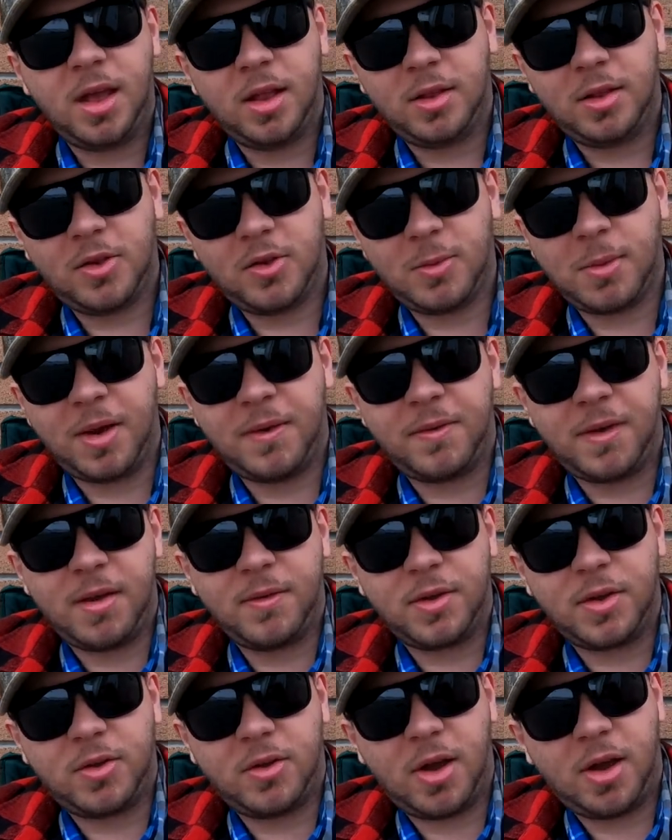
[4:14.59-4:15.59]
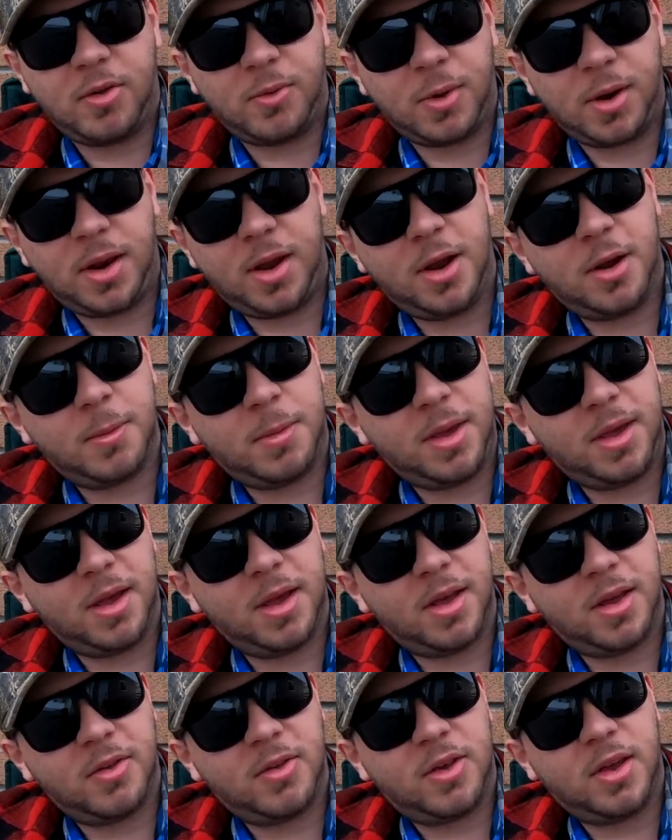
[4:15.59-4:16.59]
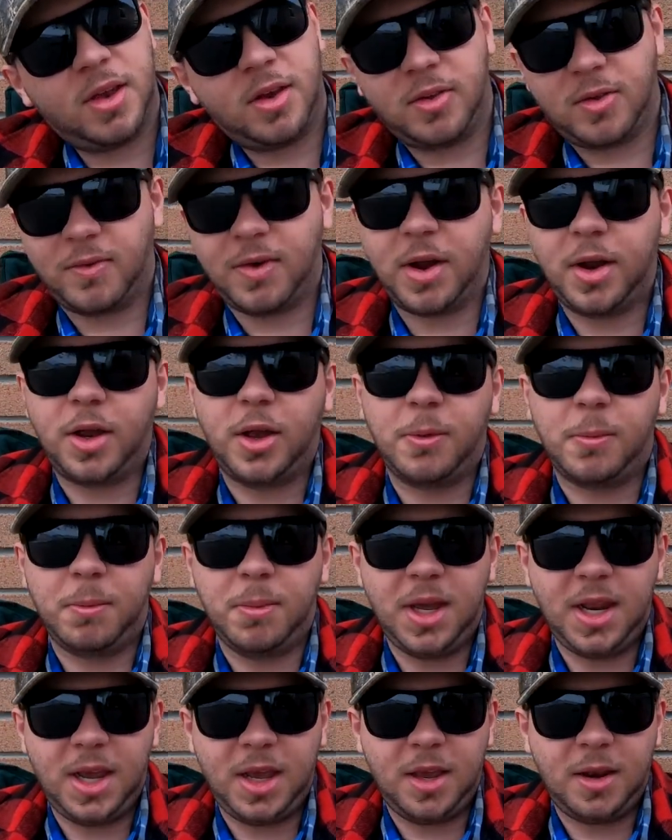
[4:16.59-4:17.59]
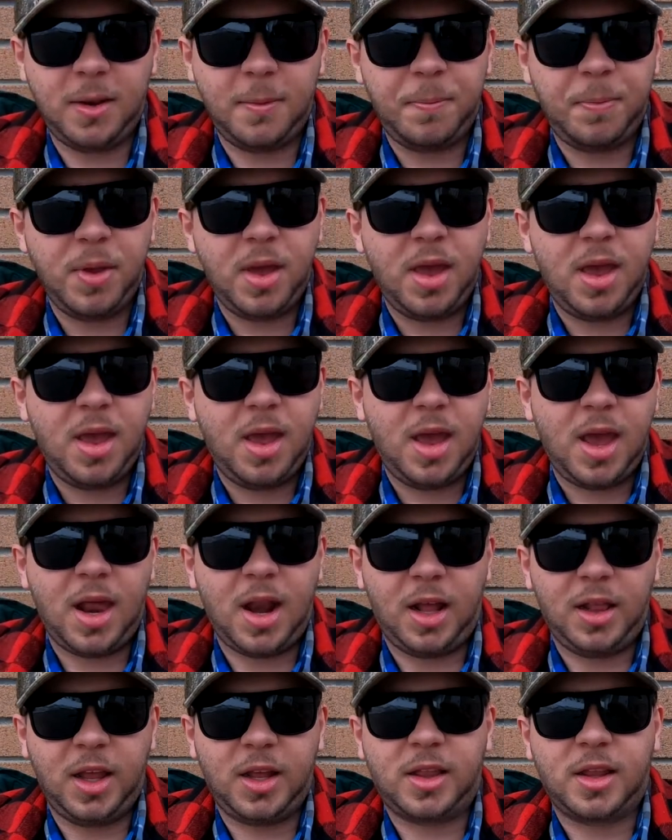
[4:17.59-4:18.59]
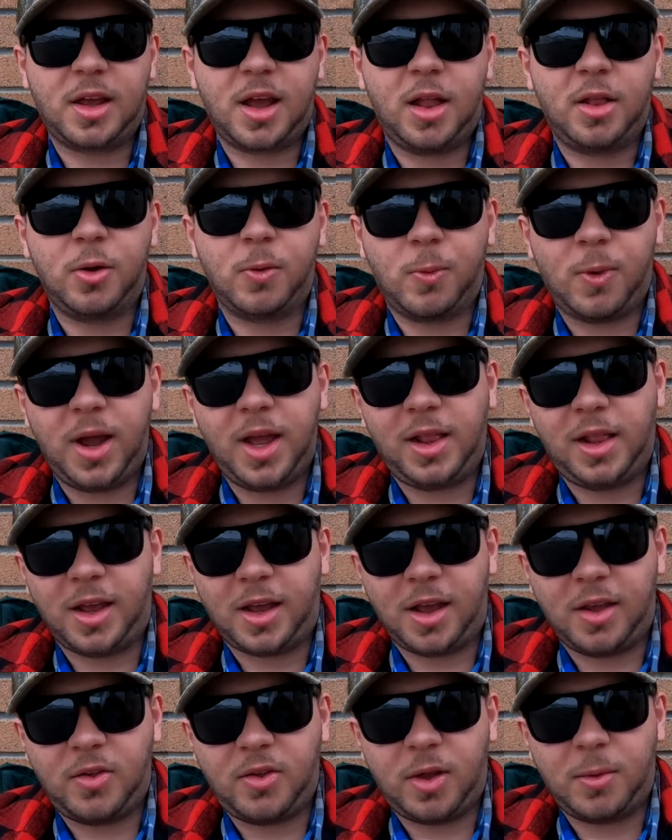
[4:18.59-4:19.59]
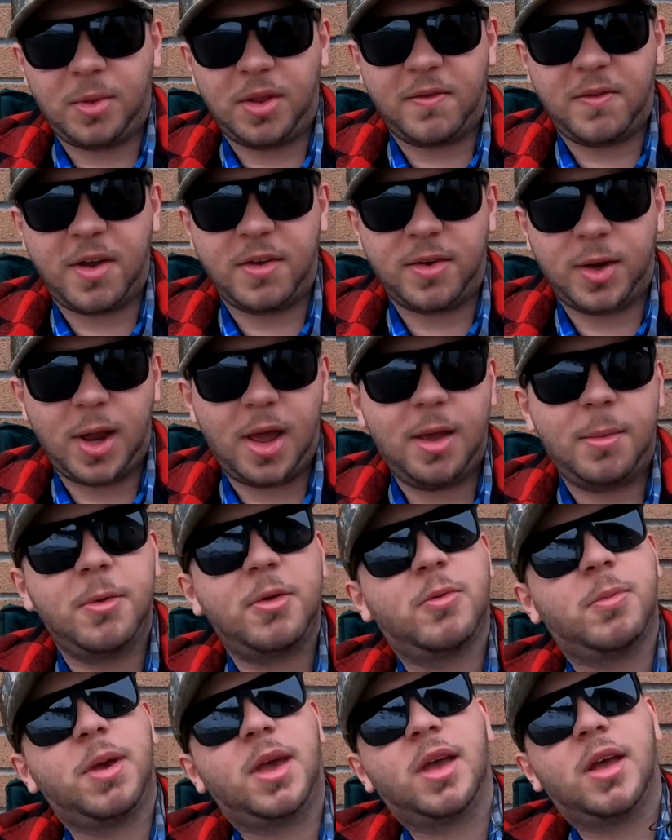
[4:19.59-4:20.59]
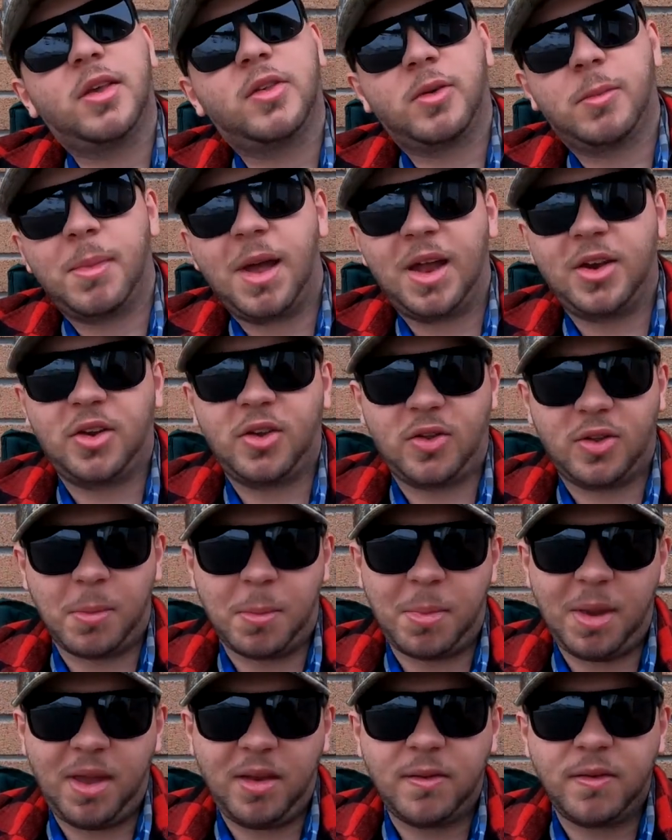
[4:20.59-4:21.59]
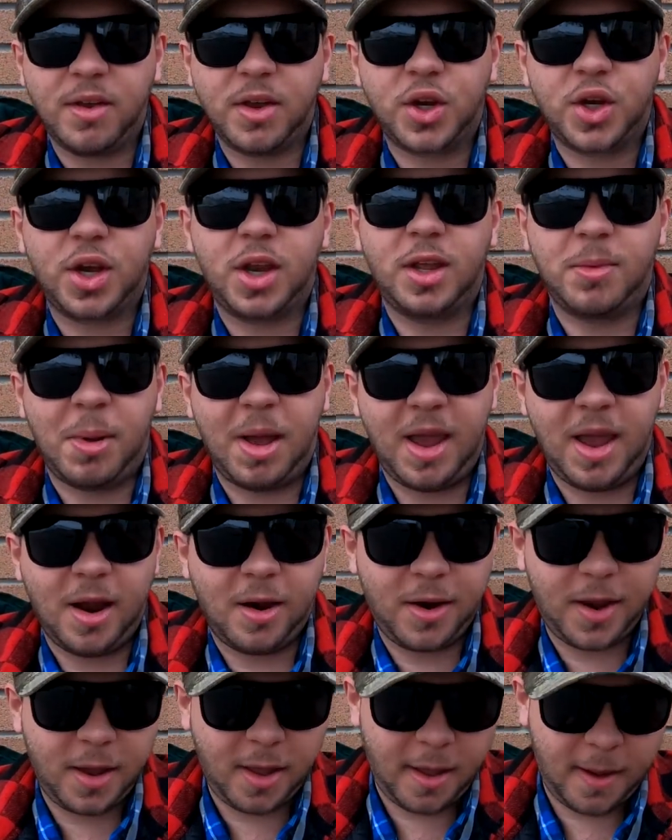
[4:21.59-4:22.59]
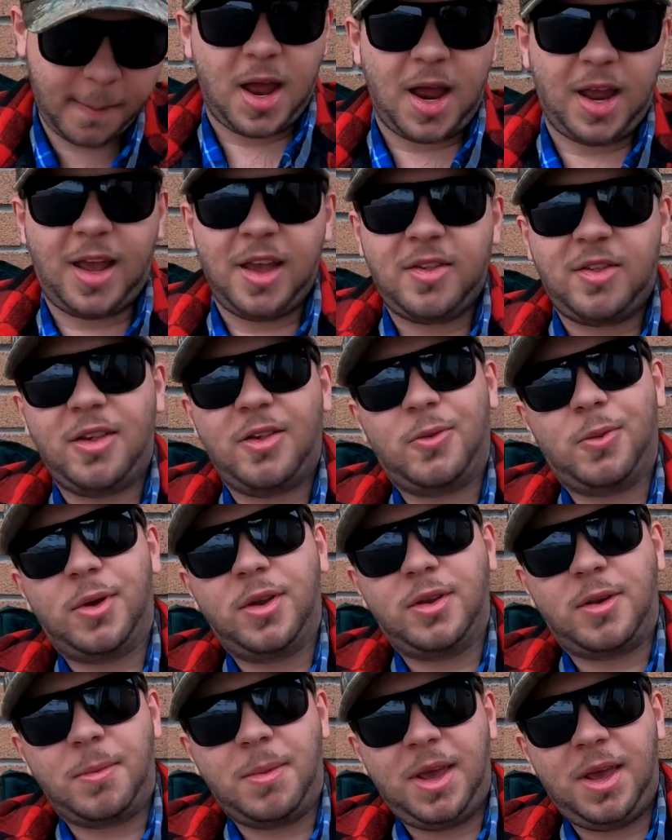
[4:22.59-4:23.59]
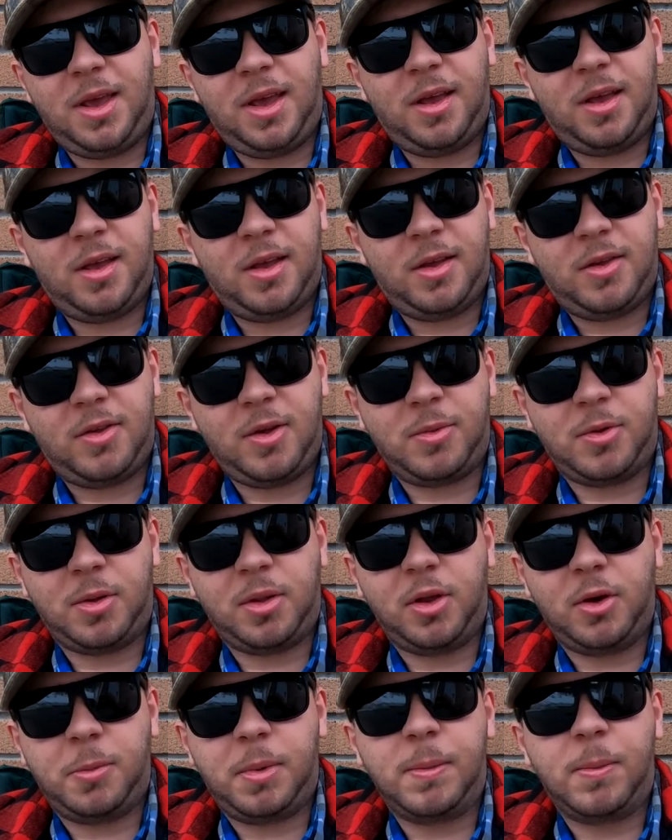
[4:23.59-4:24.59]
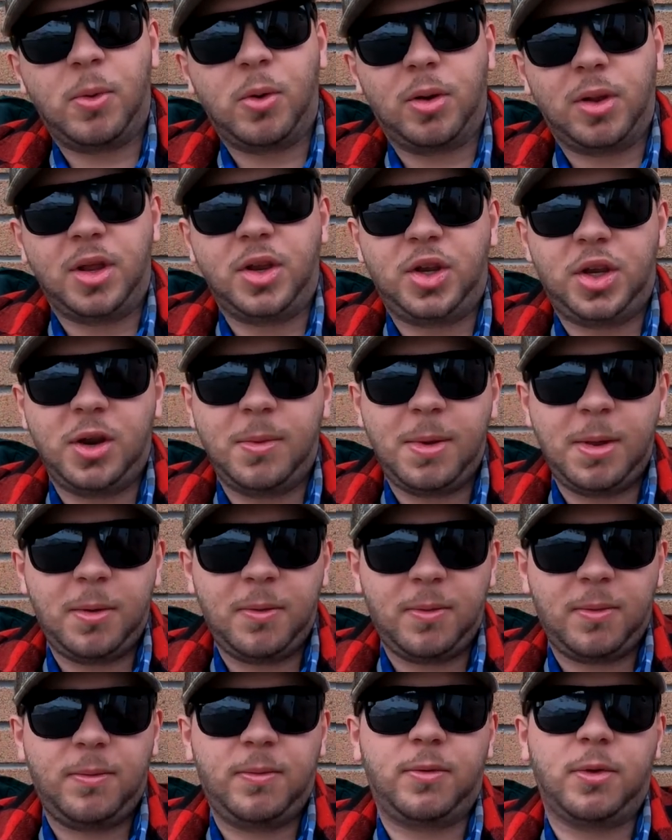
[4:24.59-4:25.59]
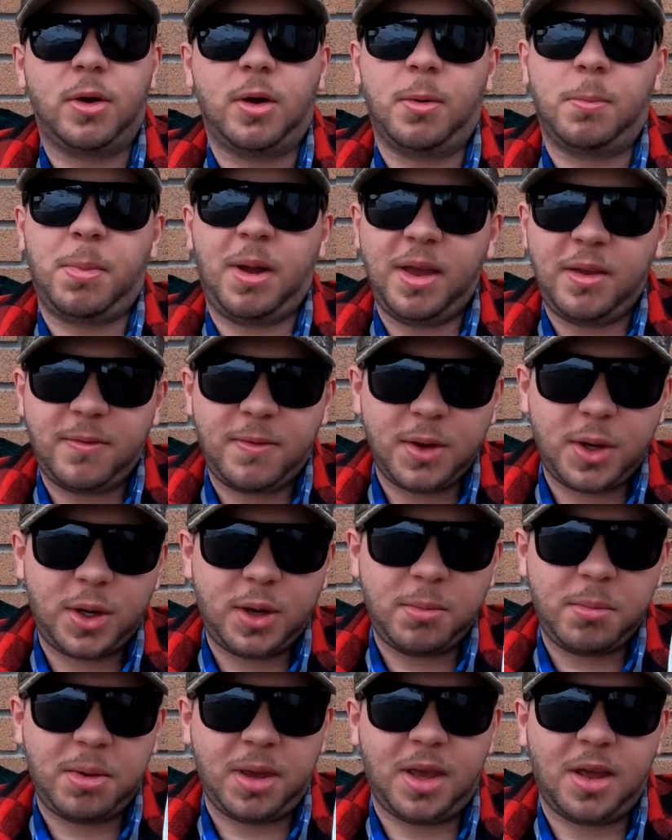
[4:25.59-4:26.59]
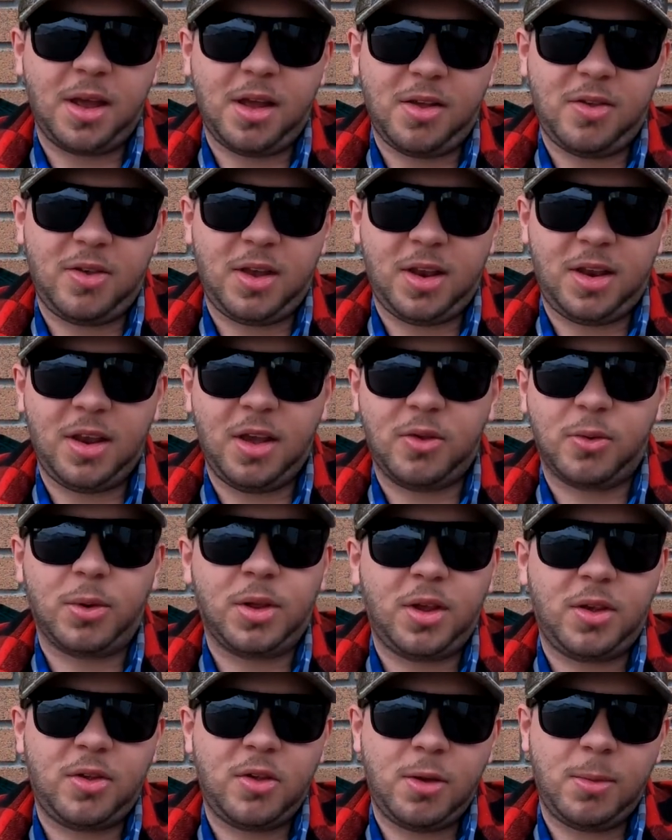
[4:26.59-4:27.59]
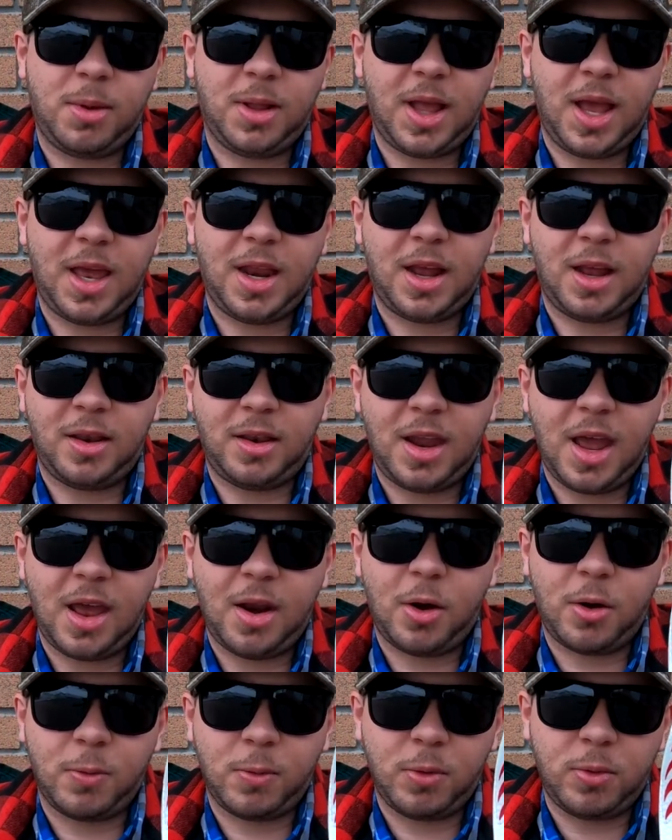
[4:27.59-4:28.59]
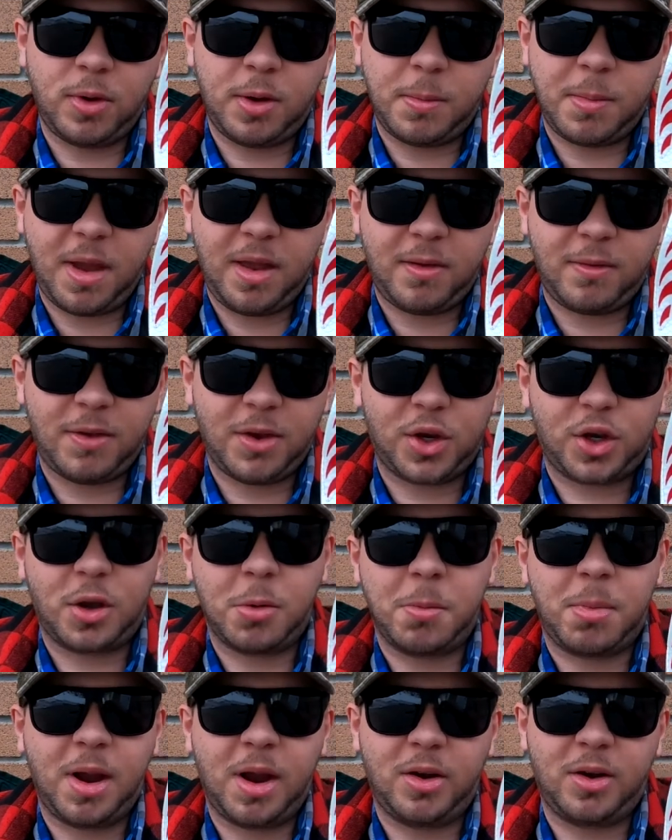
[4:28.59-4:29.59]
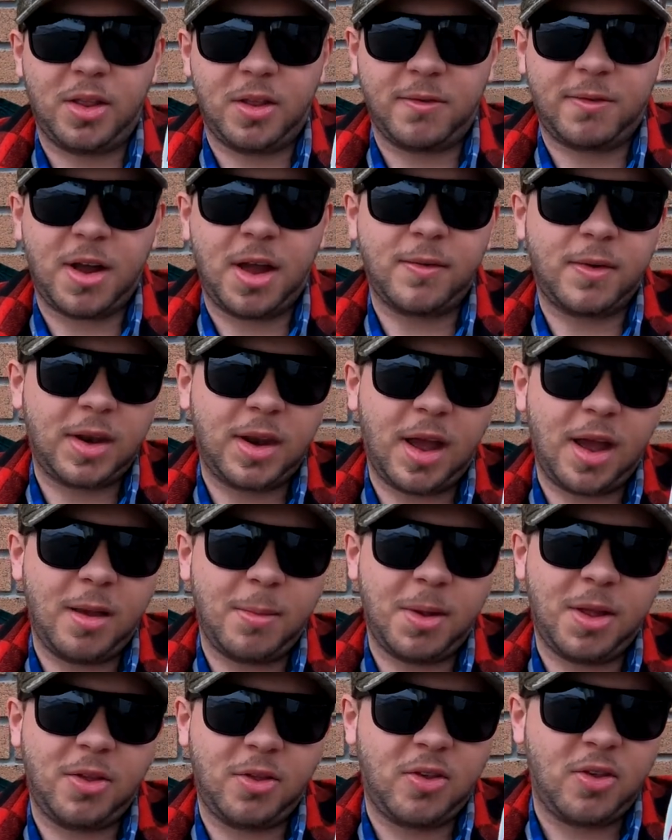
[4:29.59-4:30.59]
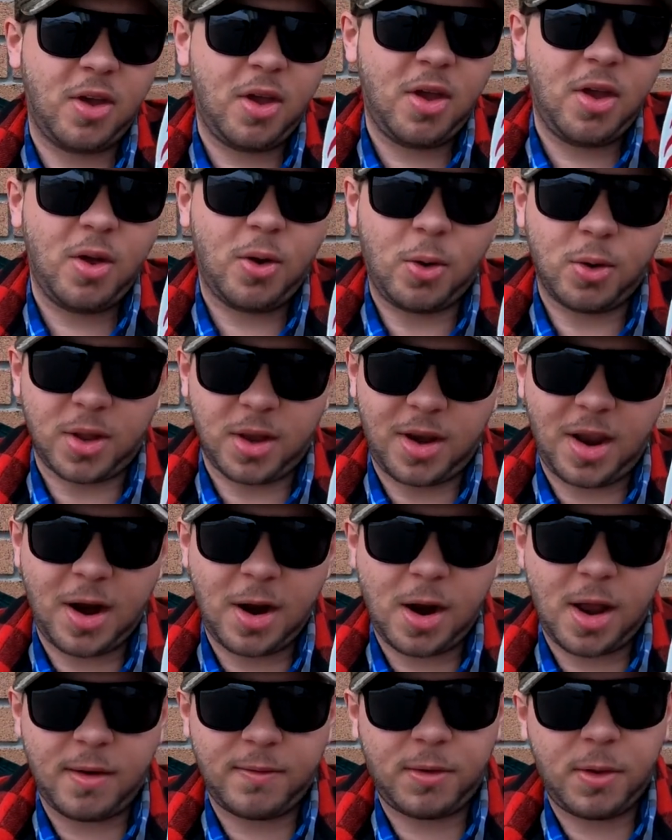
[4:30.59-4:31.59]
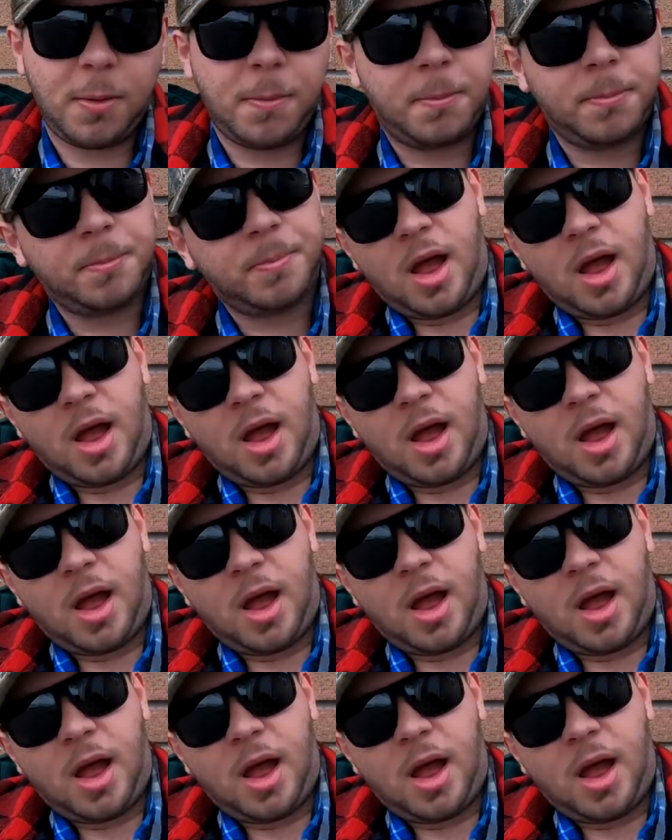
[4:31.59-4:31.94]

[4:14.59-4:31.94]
This is my favorite size right here because it is a very good median, and I like the color white, like I said, with the 5 of Diamonds because it matches the bait fish in my area. I guess this one to me seems a little bit more legitimate for pike fishing because it does really simulate a dead or wounded bait fish compared to the 5 of Diamonds or the Daredevil.